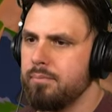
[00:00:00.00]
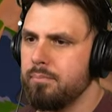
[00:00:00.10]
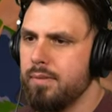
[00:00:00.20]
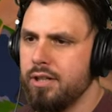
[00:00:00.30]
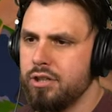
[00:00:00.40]

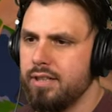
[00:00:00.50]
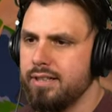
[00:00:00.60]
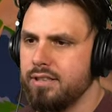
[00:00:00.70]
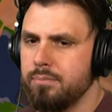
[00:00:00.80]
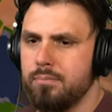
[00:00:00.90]
Much
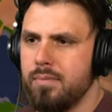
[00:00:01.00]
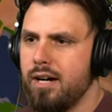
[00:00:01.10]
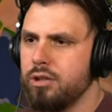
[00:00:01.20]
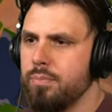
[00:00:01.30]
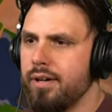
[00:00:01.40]
nicer,
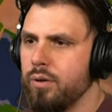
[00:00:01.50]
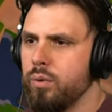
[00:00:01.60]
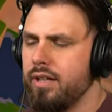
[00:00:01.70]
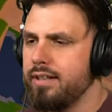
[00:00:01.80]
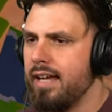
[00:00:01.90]
much better.
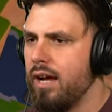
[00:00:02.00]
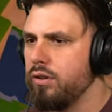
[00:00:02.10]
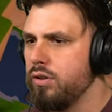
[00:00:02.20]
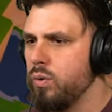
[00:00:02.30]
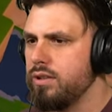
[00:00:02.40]
We can now
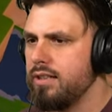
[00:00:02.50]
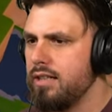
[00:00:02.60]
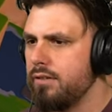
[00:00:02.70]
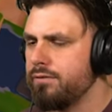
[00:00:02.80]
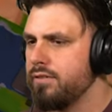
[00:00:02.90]
do
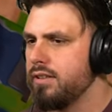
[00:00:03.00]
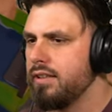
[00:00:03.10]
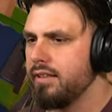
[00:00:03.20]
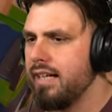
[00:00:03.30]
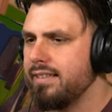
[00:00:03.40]
stuff.
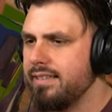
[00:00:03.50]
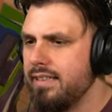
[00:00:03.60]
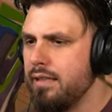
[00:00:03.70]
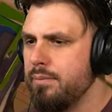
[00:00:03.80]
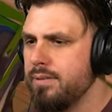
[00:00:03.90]
That
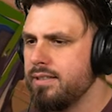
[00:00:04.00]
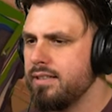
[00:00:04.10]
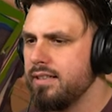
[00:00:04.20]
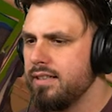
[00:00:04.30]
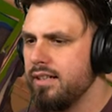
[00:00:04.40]
seems
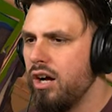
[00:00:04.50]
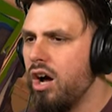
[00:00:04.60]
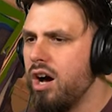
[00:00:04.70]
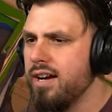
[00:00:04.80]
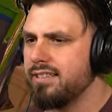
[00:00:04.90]

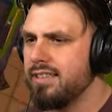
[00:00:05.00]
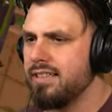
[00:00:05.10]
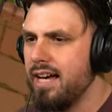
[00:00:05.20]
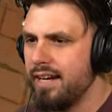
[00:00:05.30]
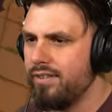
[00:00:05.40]
honestly
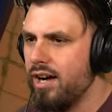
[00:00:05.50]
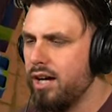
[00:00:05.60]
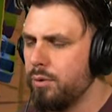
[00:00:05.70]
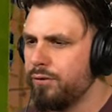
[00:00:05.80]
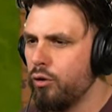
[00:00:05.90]
kind of
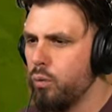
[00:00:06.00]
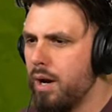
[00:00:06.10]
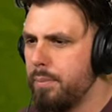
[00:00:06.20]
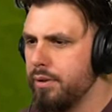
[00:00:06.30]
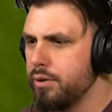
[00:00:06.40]
awkward for
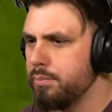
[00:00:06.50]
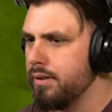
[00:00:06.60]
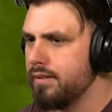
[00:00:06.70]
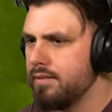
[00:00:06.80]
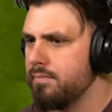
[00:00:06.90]
wiping your
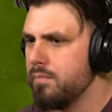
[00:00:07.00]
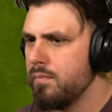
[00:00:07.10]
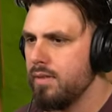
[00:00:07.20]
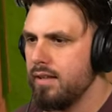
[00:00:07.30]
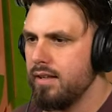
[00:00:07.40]
butt.
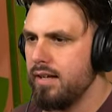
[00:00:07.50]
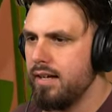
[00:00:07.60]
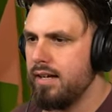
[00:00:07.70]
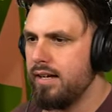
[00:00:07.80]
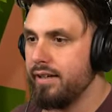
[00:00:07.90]

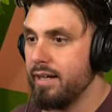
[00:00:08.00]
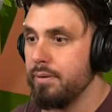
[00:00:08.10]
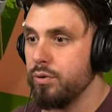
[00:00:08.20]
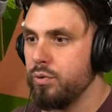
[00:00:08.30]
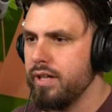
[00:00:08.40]
Uh, you gotta
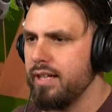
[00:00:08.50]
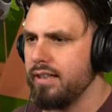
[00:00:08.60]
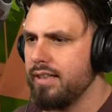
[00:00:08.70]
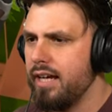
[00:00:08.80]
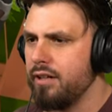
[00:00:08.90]
be
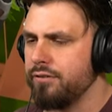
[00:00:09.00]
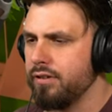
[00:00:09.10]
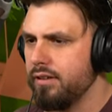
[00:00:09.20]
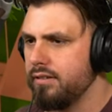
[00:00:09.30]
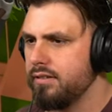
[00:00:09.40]
real careful.